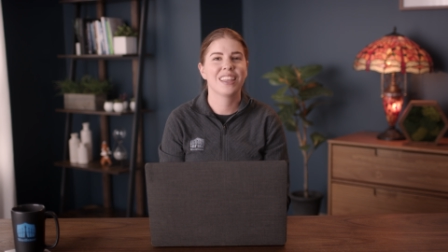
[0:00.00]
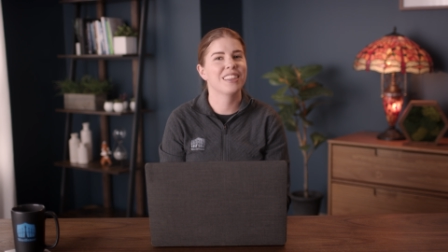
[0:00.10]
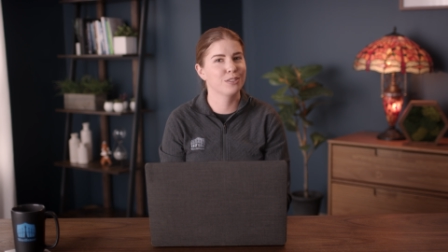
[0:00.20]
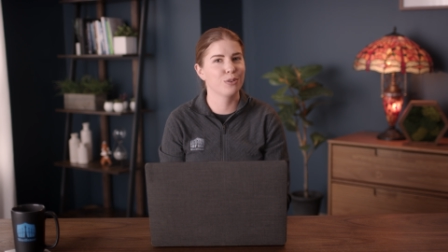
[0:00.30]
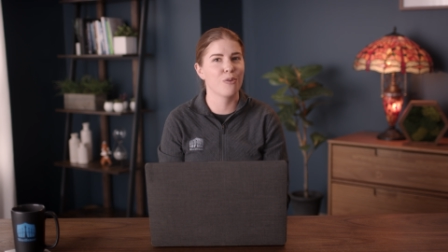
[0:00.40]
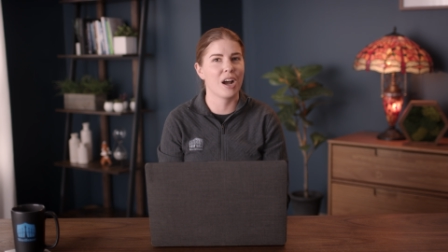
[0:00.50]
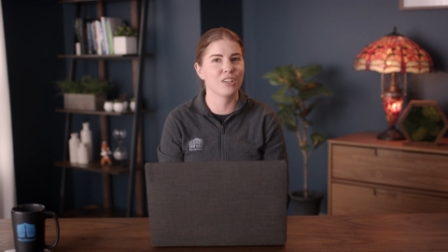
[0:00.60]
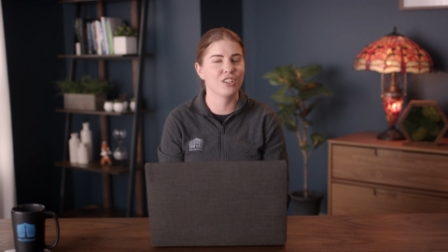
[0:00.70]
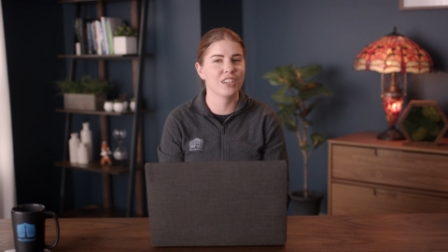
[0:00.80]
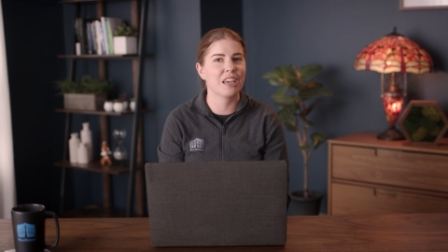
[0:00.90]
Thanks for
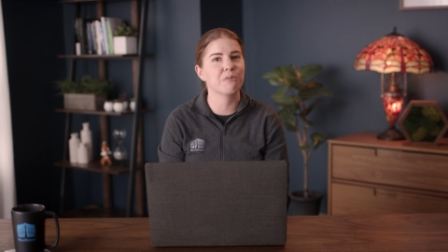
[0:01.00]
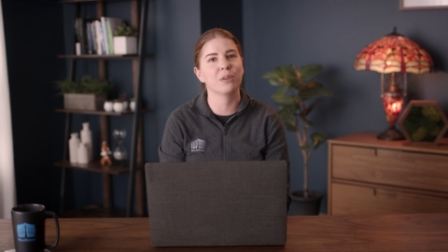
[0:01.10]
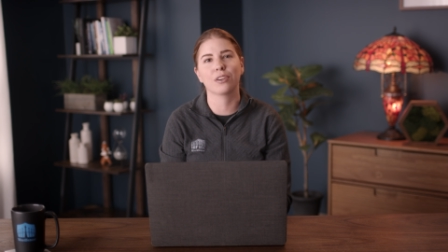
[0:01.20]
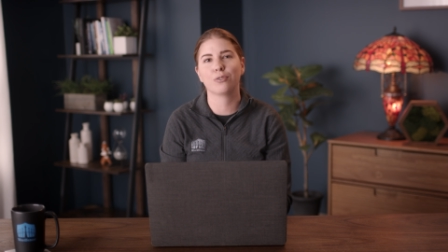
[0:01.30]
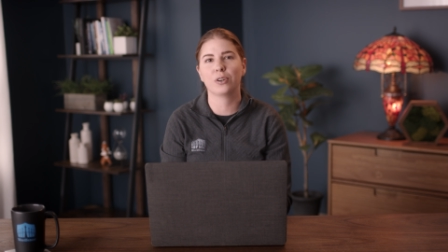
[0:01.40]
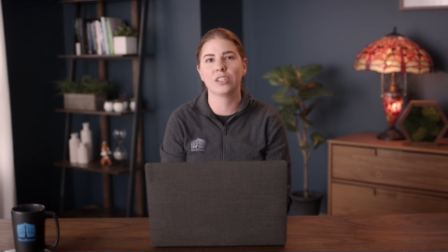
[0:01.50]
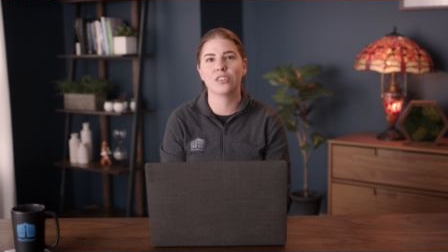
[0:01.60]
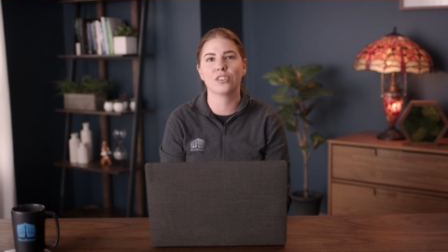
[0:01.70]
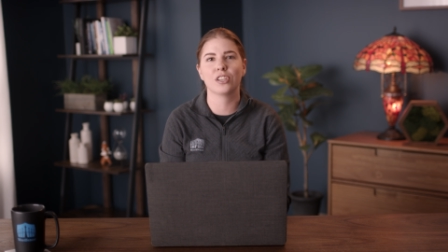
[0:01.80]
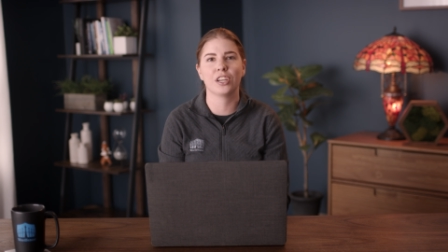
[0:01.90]
watching, and we look forward to
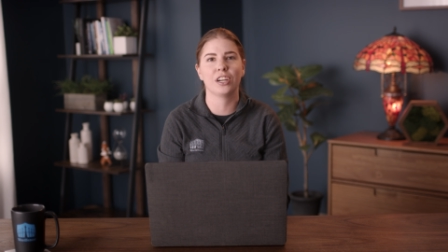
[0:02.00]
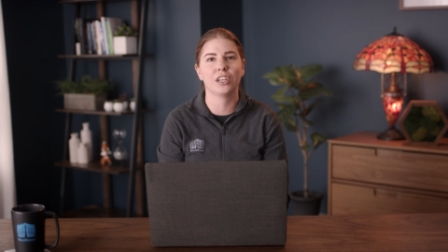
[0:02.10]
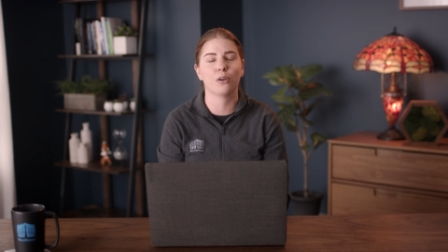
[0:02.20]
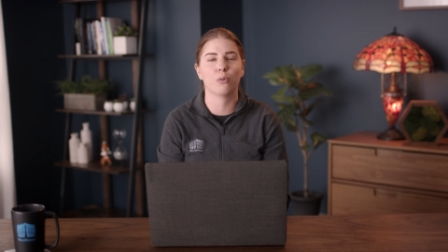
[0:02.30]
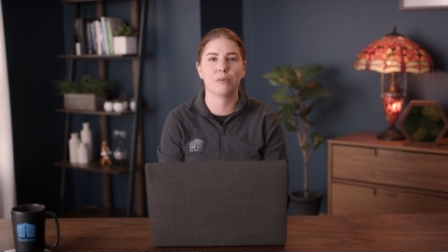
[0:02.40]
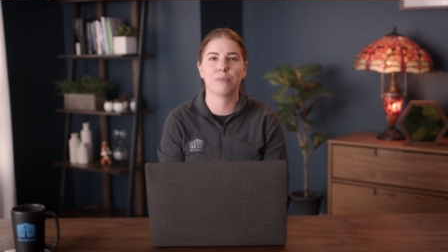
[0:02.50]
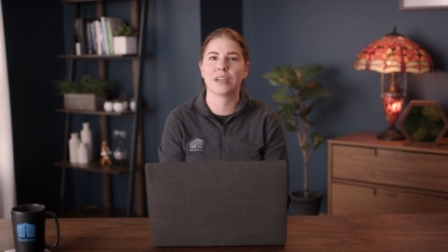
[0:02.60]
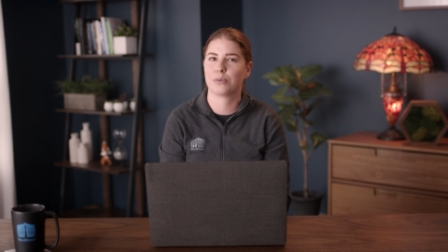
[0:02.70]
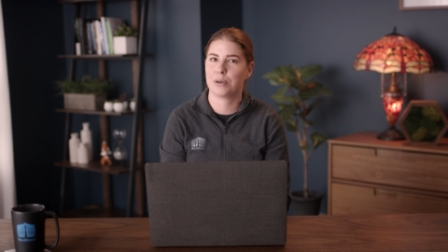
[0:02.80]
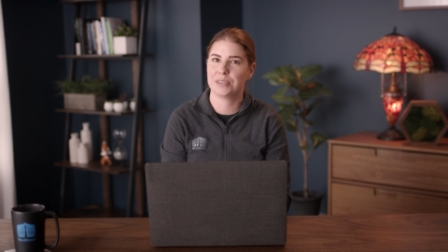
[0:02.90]
securing your
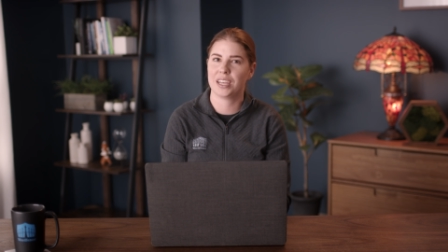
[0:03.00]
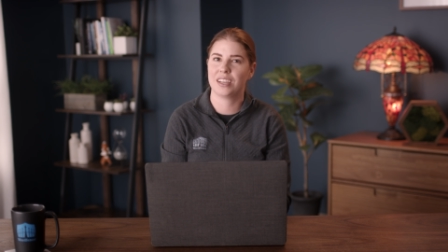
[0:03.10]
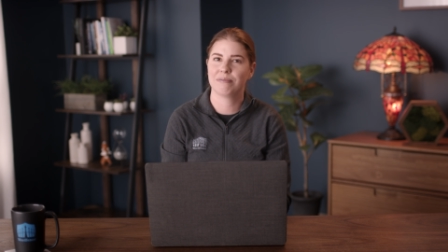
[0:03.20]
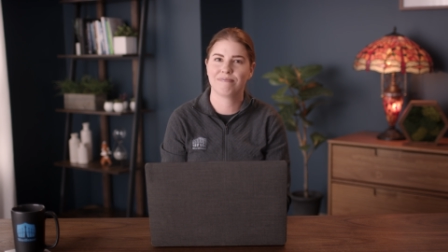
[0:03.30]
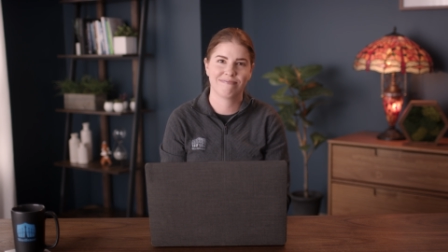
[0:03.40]
WordPress website.